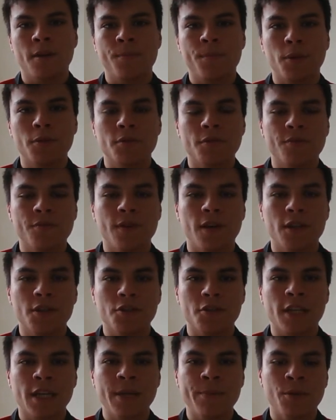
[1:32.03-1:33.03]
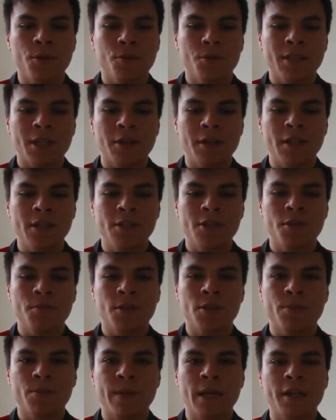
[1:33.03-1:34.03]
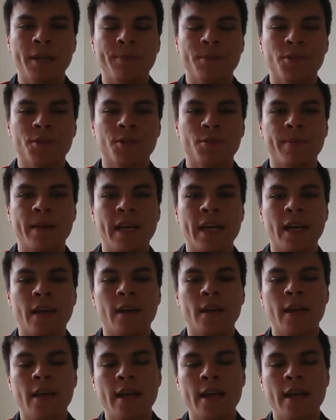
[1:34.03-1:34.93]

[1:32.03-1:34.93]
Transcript: Bolton first row keeper who was out injured whilst Ben Amos was playing,